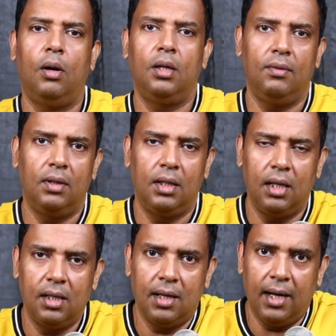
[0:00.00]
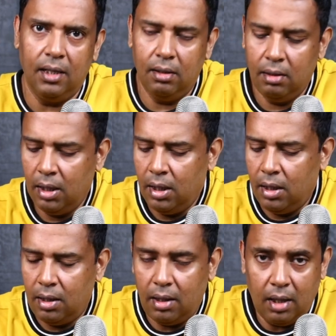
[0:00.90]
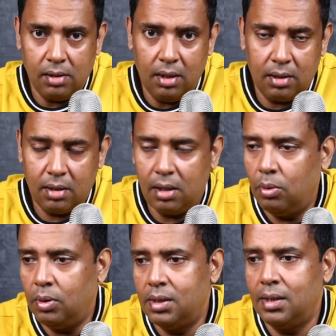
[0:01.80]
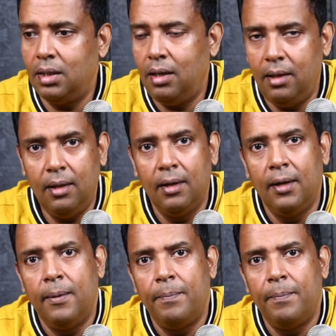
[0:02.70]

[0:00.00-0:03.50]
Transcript: or even take it higher. As just now recently,